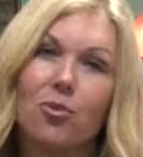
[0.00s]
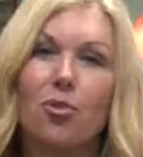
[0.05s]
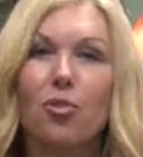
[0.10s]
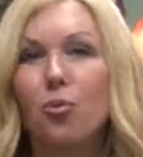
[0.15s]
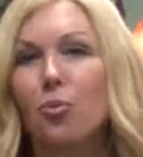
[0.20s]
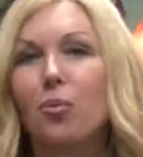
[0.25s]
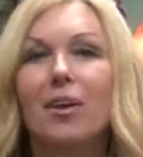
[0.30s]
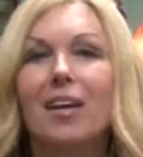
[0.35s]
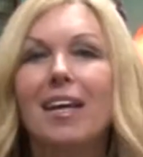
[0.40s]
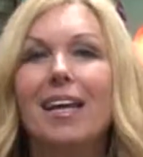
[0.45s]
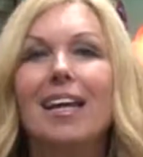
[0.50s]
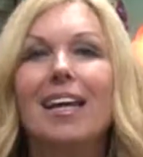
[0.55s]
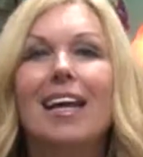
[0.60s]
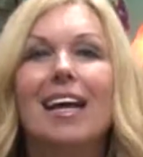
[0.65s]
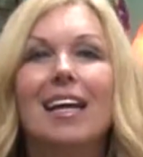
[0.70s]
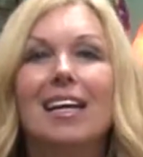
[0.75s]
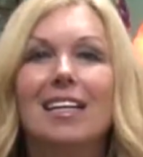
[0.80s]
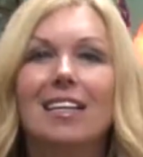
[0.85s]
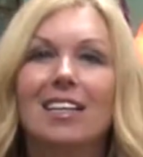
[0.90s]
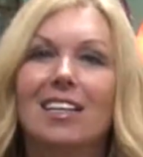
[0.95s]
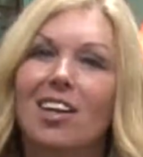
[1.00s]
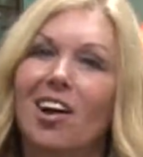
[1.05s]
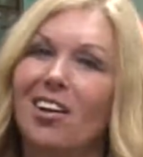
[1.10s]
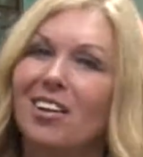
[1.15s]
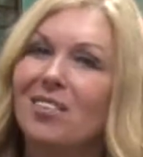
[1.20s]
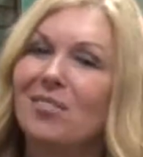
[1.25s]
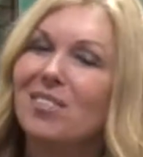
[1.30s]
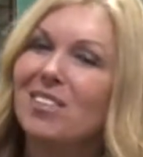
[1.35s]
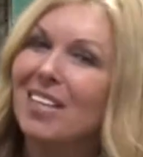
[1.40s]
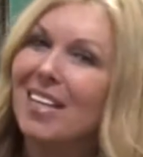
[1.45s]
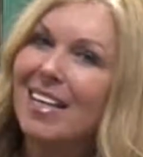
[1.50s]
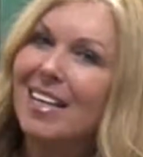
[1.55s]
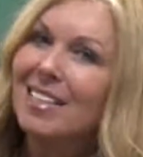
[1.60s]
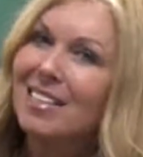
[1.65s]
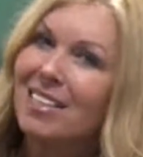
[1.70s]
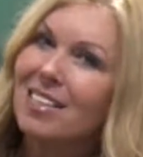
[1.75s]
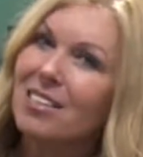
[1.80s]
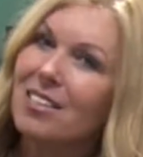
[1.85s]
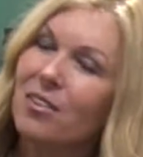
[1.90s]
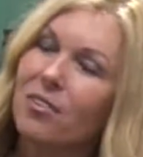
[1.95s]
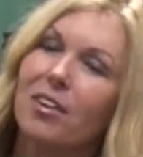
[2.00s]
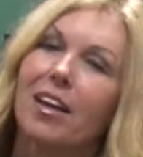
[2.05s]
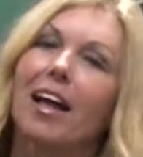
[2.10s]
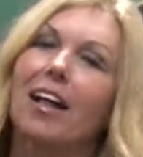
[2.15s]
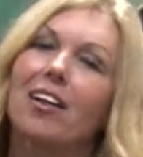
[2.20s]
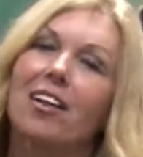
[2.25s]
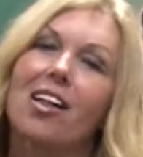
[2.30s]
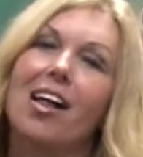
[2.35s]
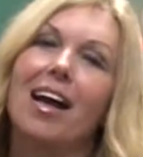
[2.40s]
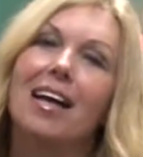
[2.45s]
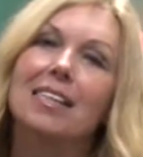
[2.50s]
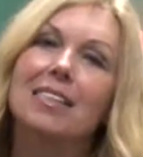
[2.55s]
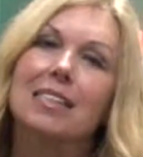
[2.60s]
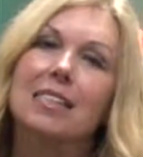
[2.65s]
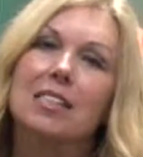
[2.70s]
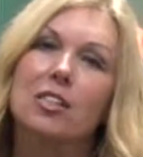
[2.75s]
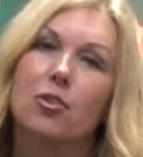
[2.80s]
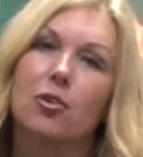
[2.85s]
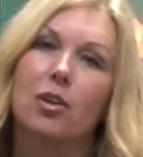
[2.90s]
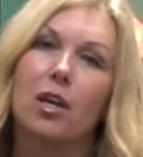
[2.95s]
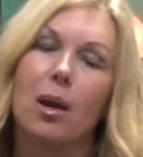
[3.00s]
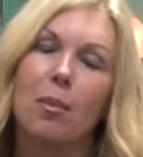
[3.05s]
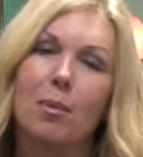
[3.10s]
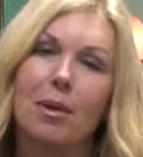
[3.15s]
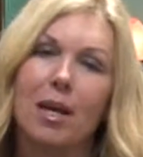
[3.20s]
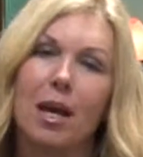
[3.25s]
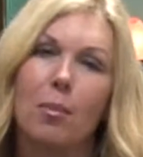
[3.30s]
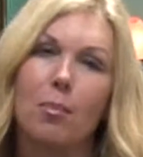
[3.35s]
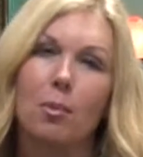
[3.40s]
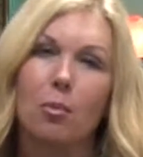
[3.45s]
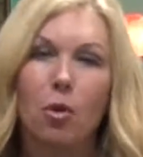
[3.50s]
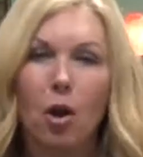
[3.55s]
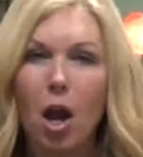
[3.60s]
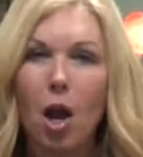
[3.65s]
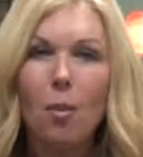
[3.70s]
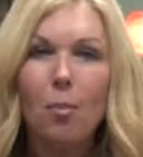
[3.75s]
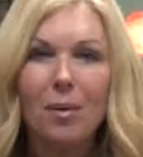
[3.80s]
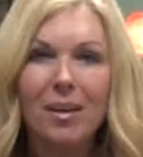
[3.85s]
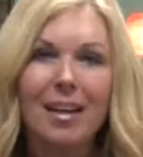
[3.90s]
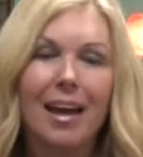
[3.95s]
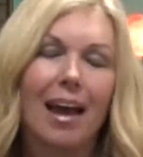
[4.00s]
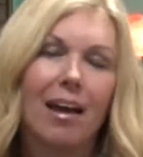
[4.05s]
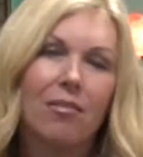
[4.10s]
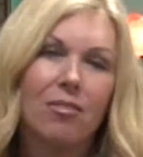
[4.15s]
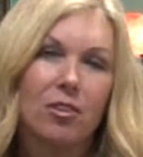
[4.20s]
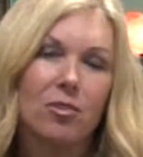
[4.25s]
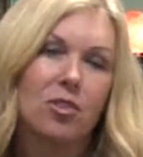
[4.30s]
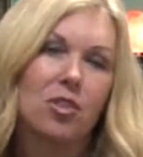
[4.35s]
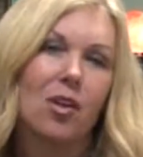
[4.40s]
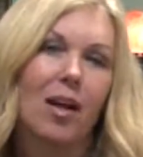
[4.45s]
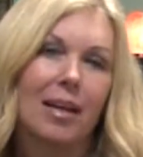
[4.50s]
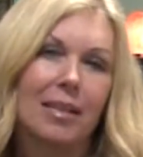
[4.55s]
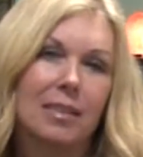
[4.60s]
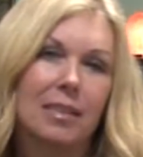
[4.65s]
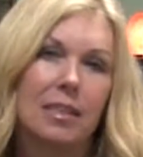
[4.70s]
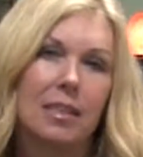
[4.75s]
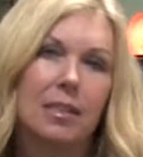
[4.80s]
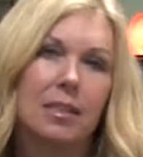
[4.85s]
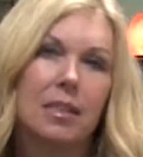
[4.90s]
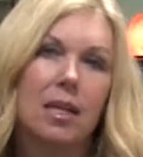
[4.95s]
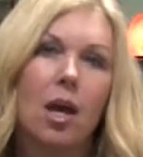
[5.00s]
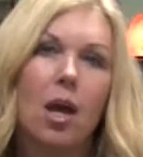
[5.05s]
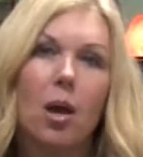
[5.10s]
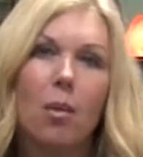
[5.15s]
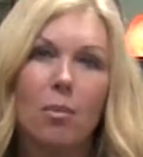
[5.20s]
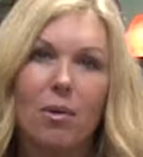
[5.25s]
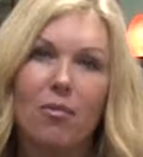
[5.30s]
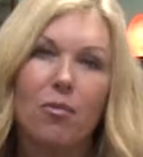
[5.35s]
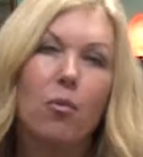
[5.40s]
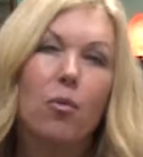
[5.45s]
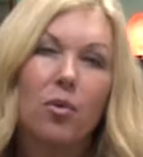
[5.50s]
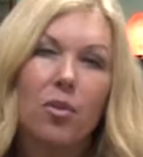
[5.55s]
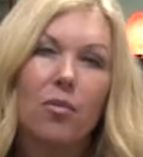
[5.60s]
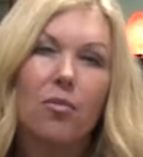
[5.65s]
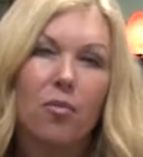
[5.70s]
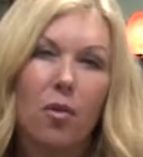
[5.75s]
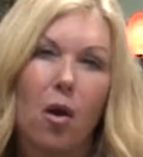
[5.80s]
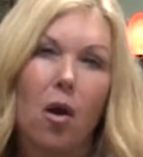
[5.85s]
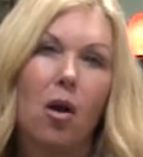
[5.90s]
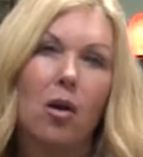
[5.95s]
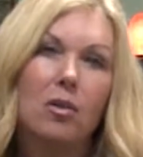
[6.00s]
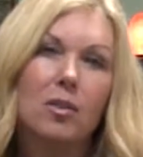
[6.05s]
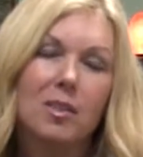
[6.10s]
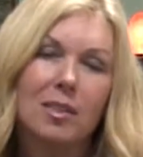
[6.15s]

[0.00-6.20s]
are three kind of teases of classes that are coming up, and we're hoping to have those classes before the fall.